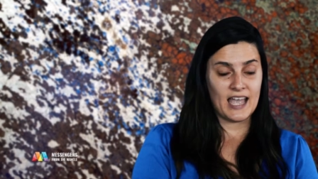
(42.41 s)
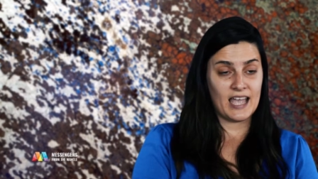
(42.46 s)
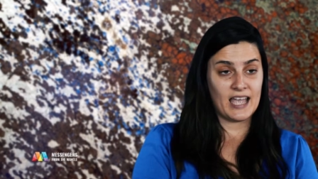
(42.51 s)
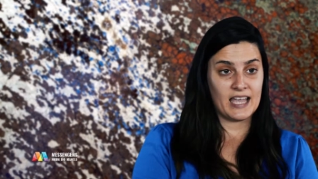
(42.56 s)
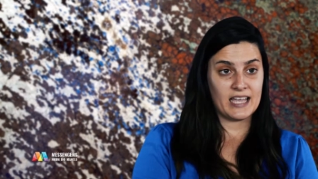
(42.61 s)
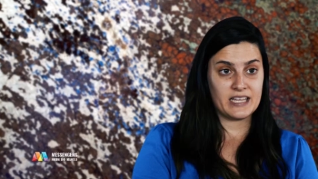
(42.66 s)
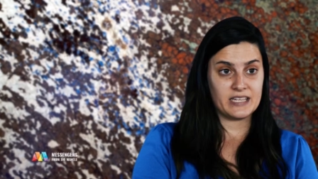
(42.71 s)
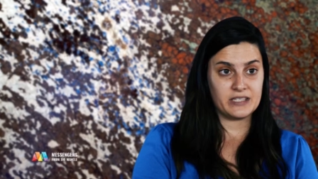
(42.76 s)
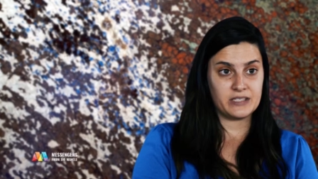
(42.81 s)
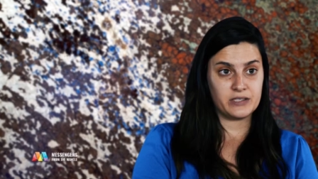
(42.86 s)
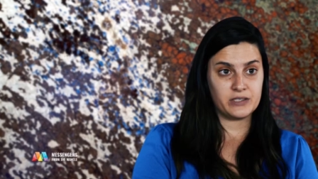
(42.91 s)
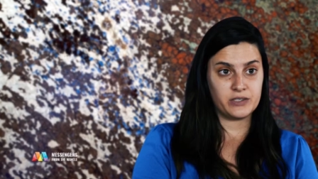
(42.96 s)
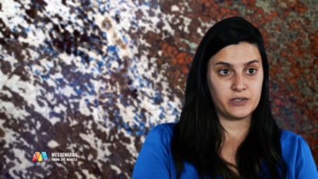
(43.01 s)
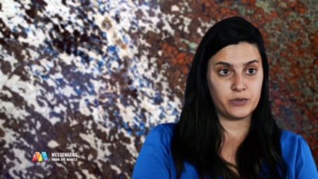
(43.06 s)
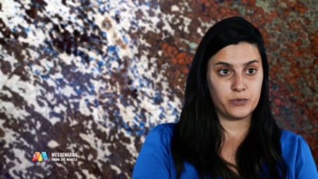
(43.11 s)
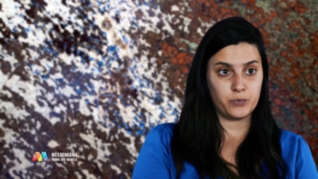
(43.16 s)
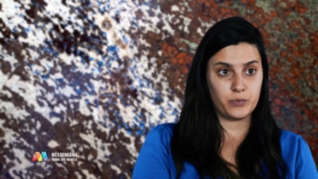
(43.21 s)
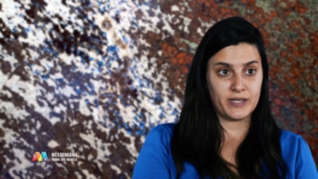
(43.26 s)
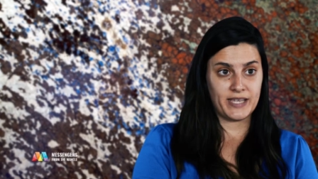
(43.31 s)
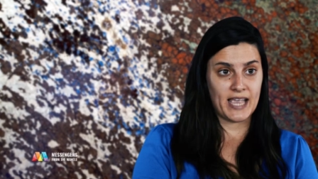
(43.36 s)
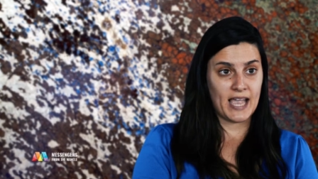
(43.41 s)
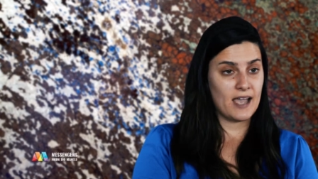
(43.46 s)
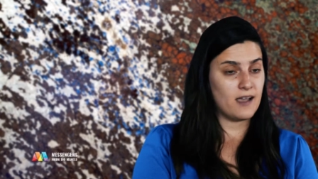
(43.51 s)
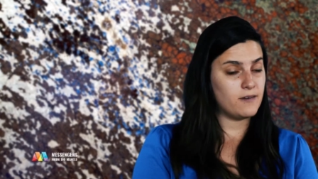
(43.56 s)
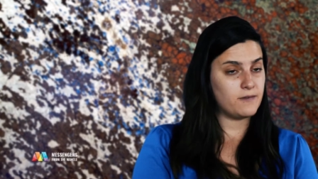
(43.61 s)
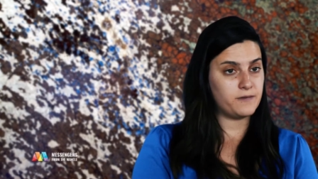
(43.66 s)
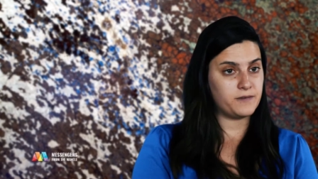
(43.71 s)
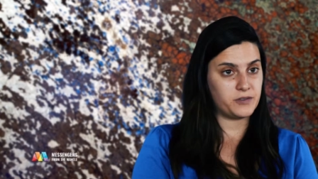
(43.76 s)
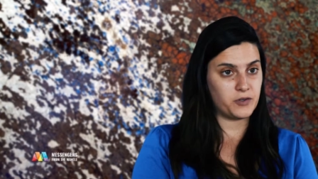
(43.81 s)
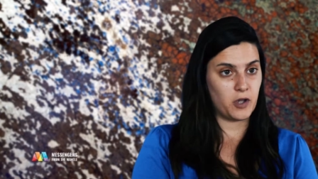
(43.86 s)
and we
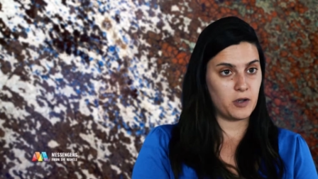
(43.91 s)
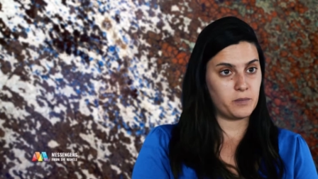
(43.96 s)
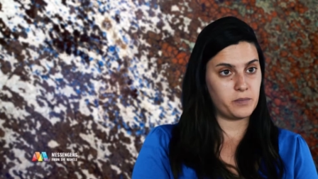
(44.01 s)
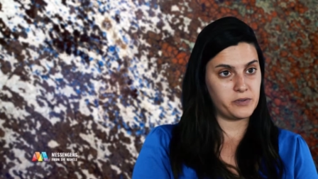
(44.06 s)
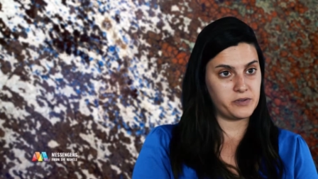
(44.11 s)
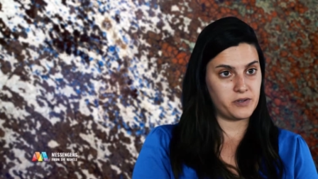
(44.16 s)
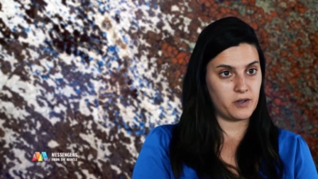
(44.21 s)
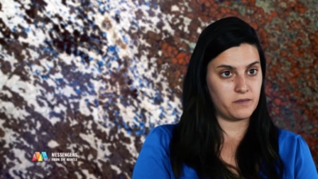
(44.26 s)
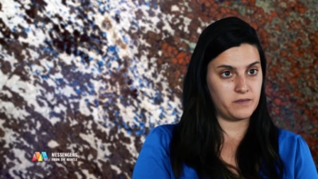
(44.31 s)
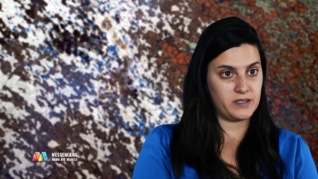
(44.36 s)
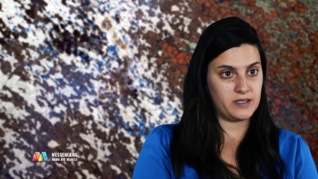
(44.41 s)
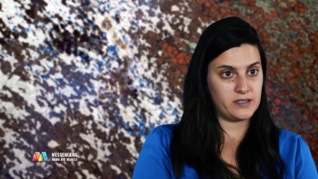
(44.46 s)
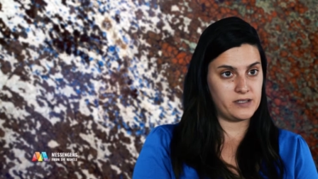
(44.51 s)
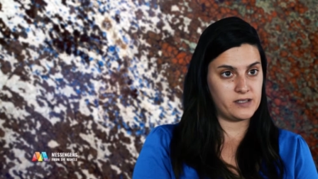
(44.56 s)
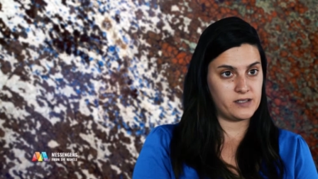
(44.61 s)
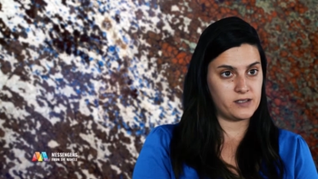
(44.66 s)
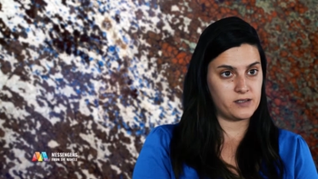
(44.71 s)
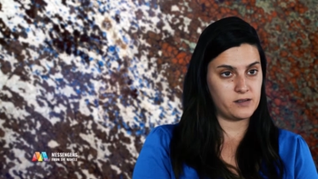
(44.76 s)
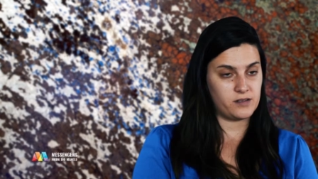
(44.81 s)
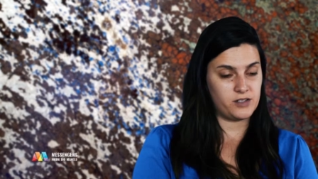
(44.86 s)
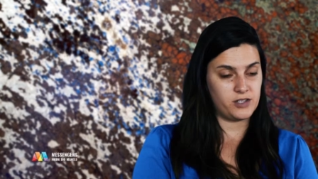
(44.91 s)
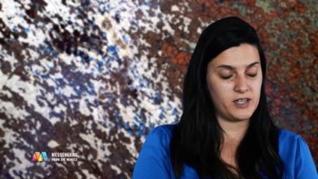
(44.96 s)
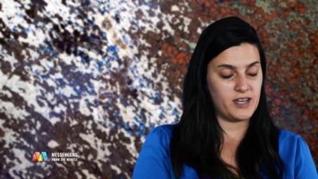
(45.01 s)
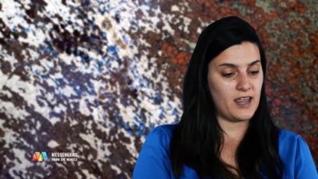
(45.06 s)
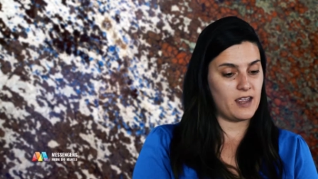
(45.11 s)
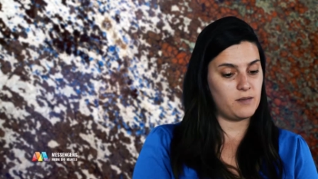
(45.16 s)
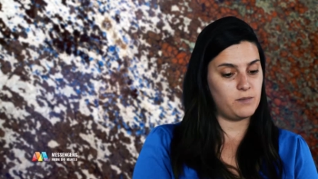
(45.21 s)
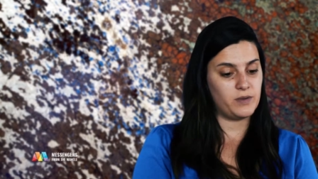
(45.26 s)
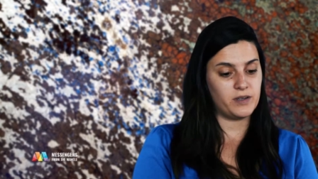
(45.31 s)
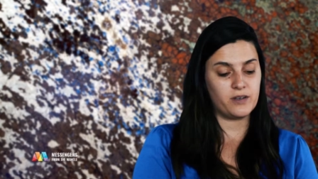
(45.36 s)
have samples of these
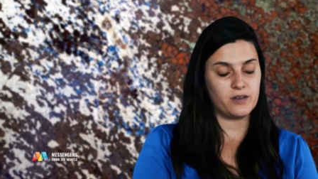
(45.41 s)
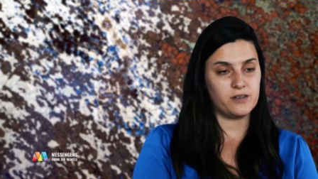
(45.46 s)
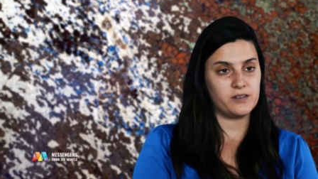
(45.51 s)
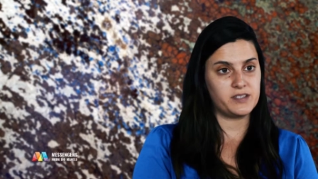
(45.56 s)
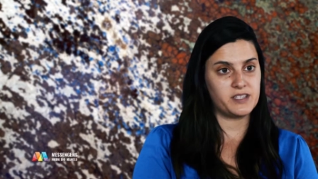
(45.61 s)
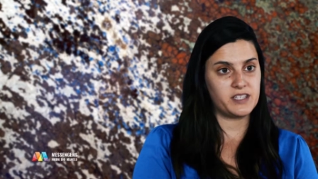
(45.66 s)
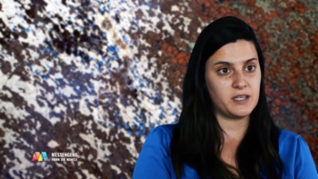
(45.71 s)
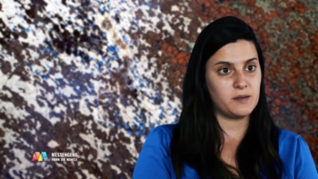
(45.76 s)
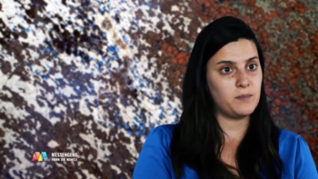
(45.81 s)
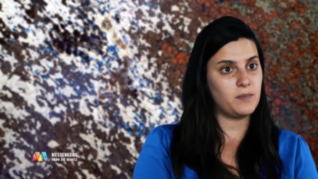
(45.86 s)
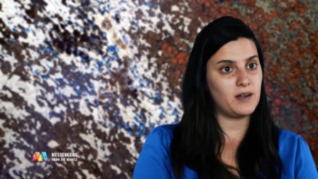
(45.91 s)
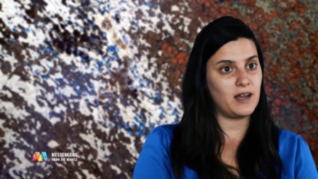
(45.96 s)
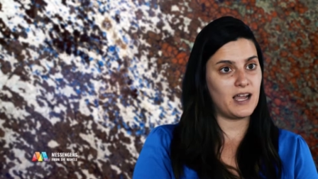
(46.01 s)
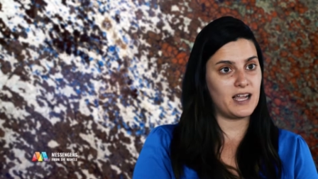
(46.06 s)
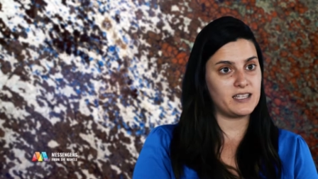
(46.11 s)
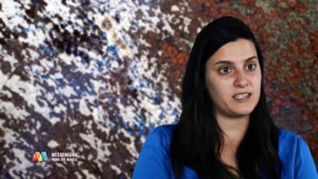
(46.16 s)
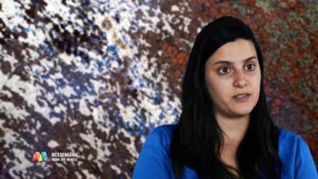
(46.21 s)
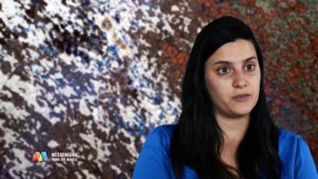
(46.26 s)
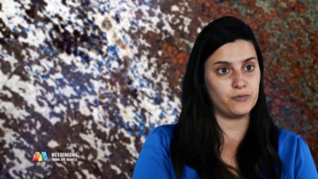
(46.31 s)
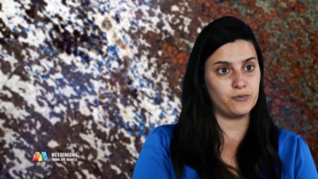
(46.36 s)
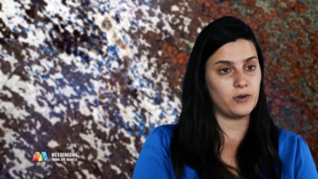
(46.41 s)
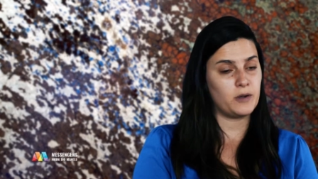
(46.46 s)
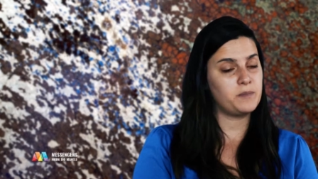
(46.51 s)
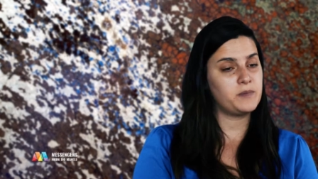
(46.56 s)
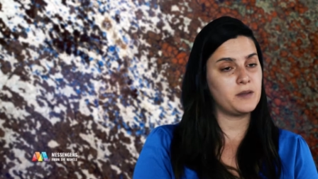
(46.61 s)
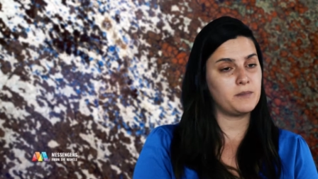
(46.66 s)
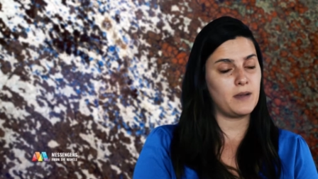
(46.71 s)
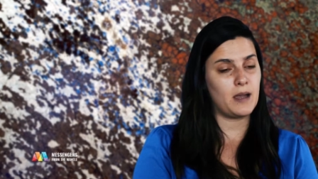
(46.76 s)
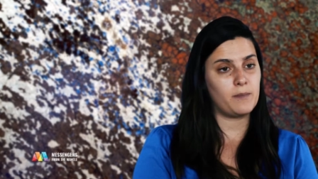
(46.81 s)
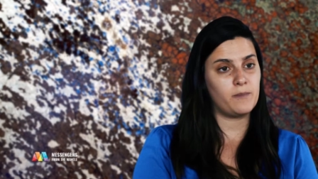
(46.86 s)
today because kimberlites ripped
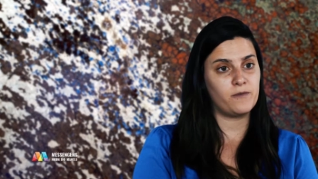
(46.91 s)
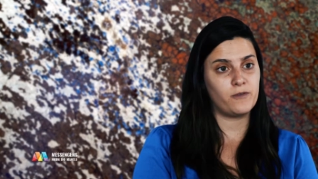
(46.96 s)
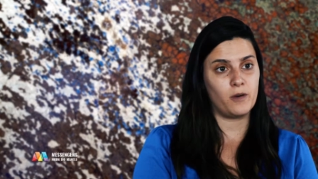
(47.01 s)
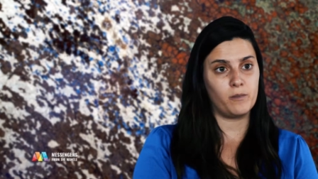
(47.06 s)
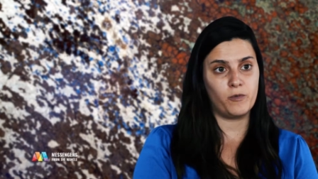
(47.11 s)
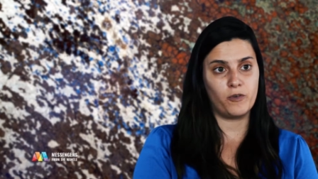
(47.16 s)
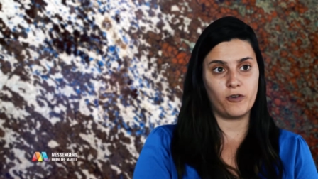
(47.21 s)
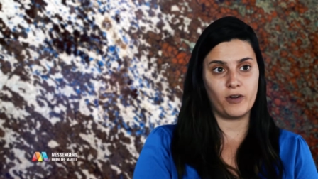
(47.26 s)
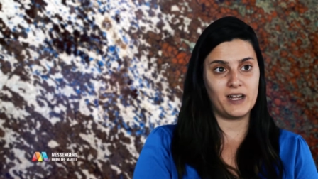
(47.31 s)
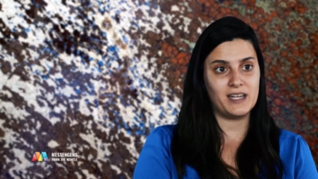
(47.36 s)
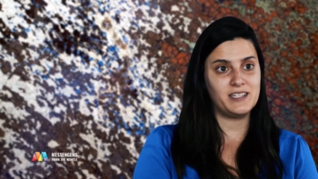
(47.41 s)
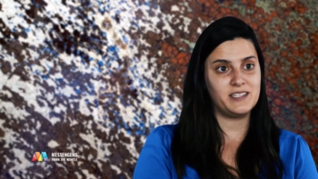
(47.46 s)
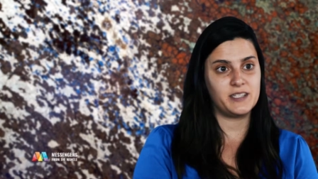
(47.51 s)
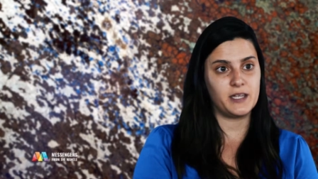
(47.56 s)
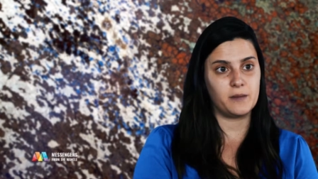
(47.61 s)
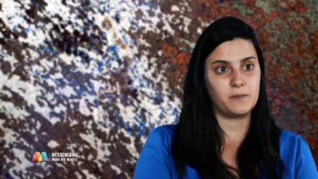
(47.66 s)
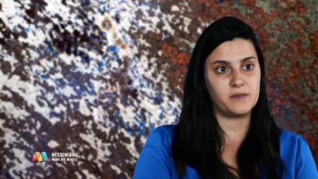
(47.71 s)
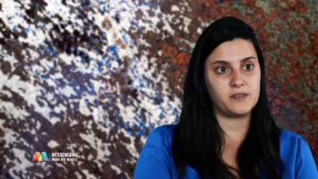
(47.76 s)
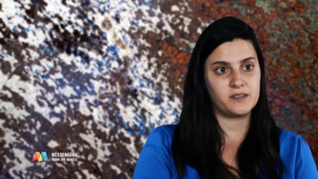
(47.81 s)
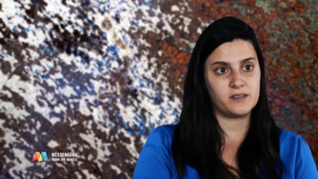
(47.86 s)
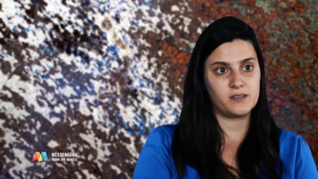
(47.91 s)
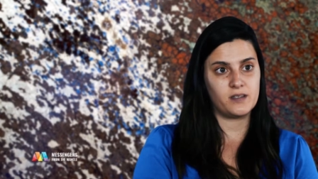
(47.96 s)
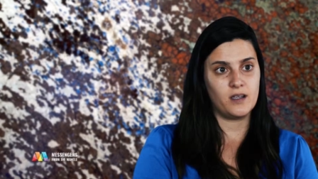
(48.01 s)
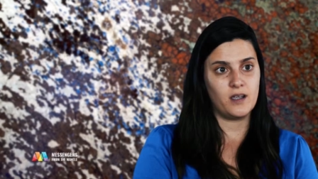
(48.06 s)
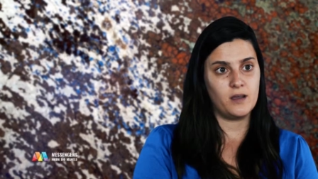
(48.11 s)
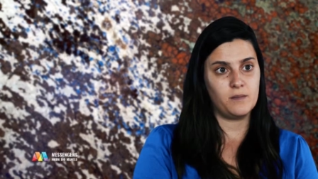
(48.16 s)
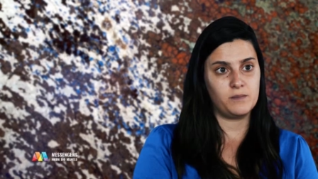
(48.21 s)
them up from great depths